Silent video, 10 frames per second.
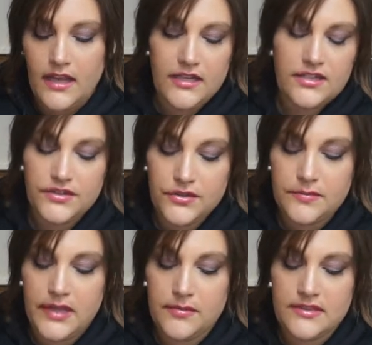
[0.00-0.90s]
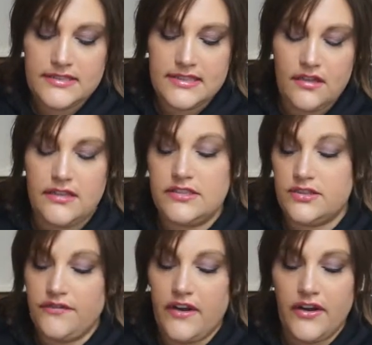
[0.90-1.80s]
And you'll be able to tell
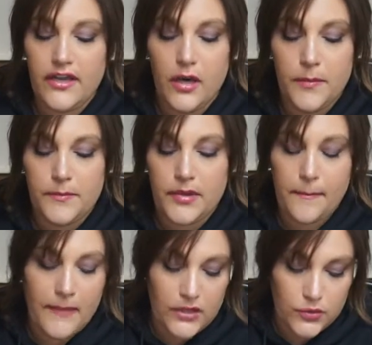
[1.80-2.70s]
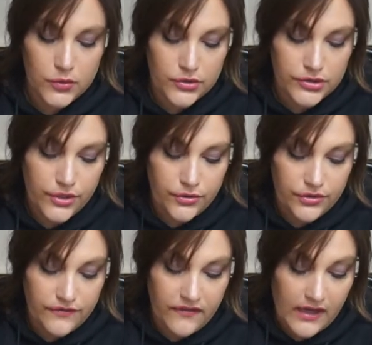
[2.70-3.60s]
these are very up my cool
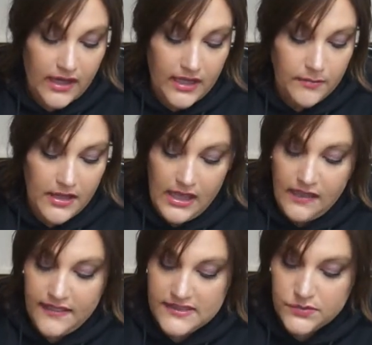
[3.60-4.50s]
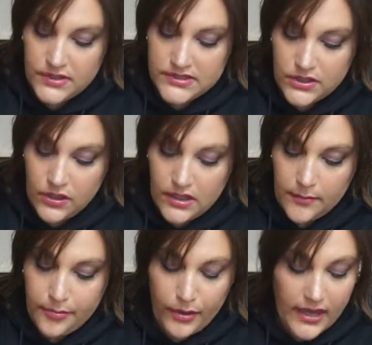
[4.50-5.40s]
toned vibe. This one is
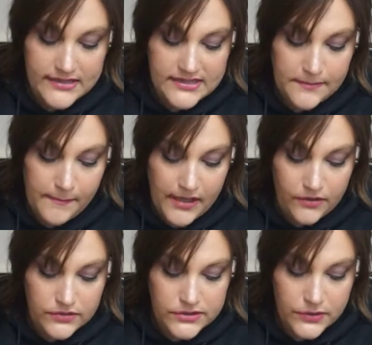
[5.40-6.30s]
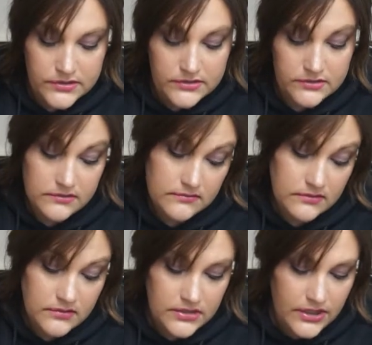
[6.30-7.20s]
called Bronze Metal, so it's,
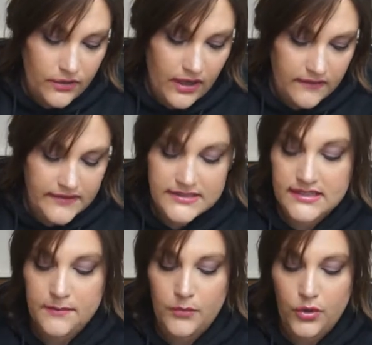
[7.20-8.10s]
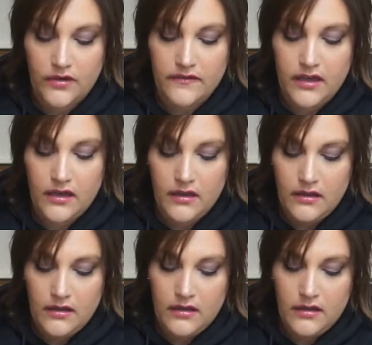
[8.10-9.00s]
you know, obviously more of a
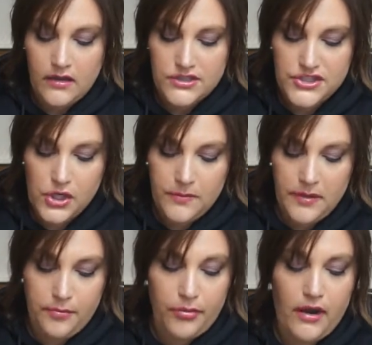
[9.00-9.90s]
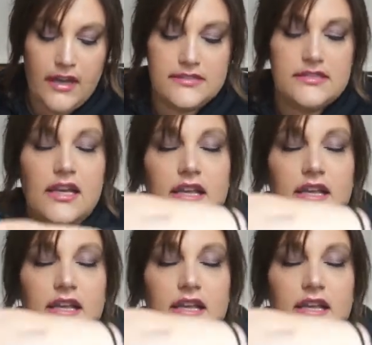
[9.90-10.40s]
taupey bronze.